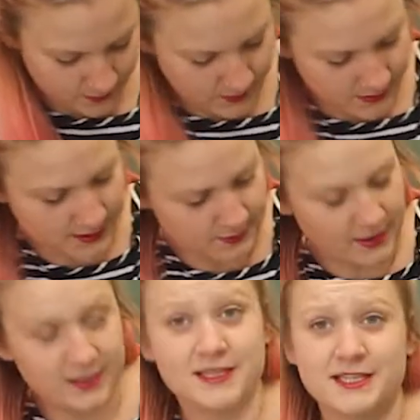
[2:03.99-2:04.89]
It's my
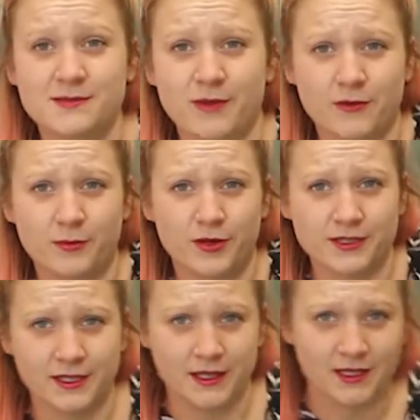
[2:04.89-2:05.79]
list. This is my
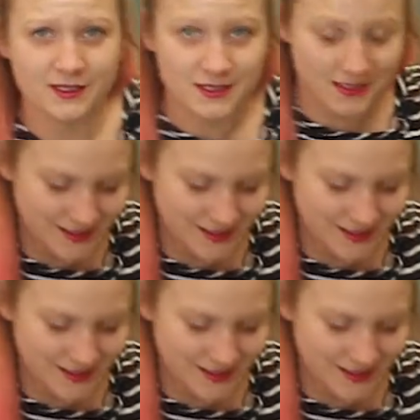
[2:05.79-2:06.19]
repotting list.